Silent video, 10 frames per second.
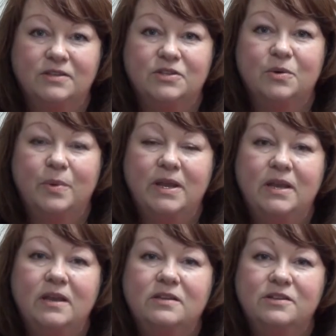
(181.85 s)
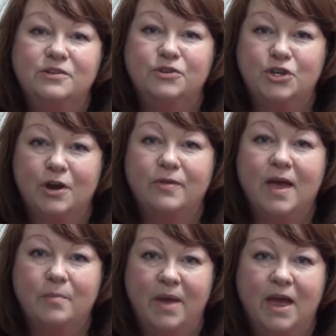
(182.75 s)
and so we need to
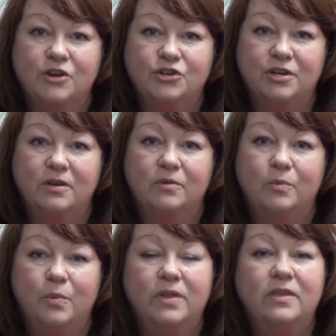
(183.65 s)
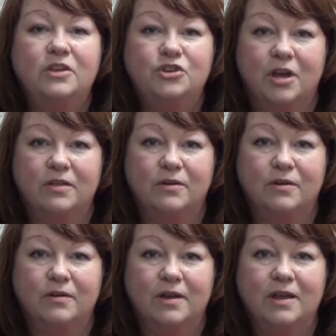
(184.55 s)
share that passion with each
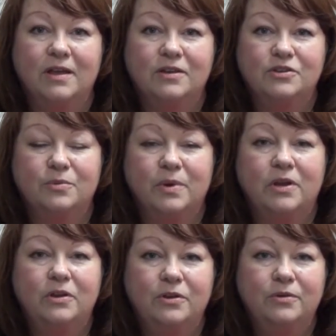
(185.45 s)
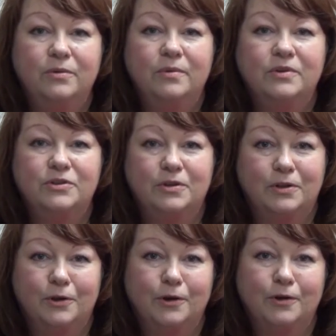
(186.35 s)
other to renew,
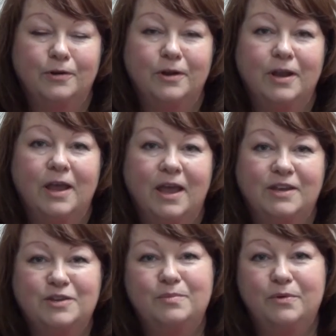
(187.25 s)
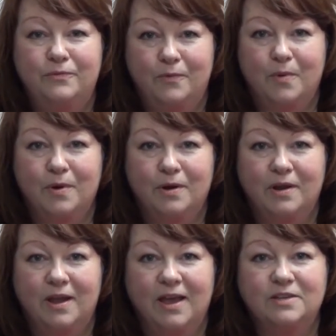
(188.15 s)
to learn, and to move
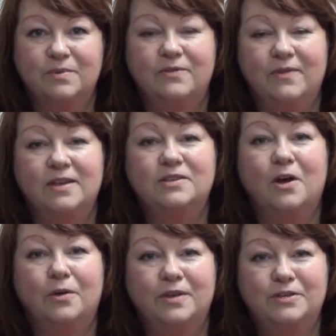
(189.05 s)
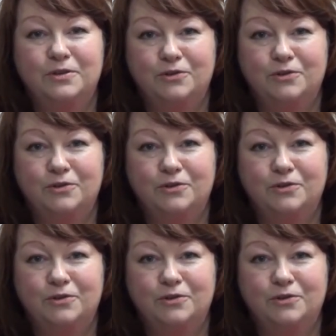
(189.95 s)
forward as we face all